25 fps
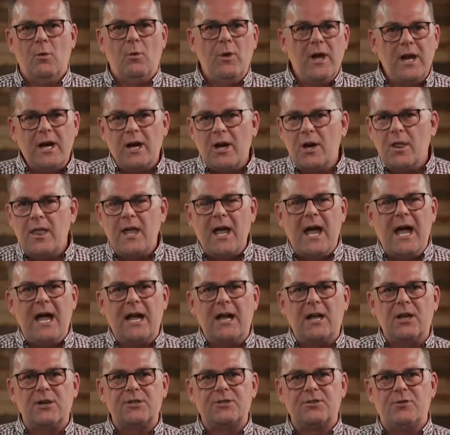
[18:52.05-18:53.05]
Where are the
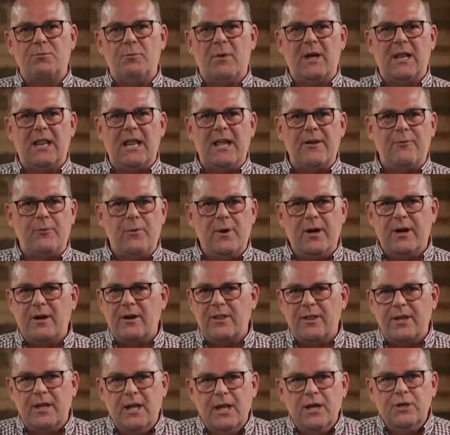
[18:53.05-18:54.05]
anchors of my life? Where
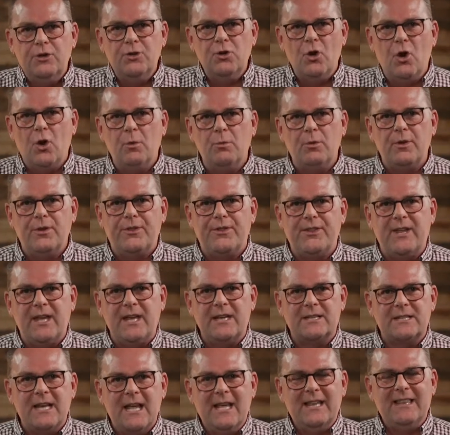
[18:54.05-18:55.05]
are the normal
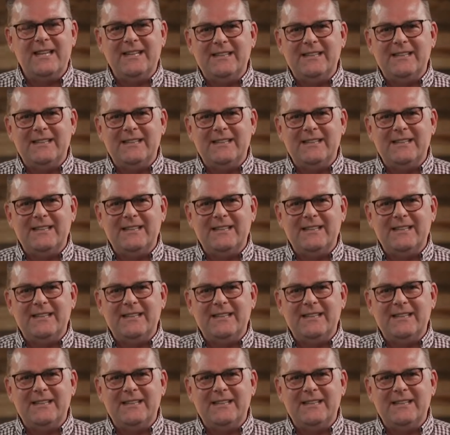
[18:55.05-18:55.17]
things?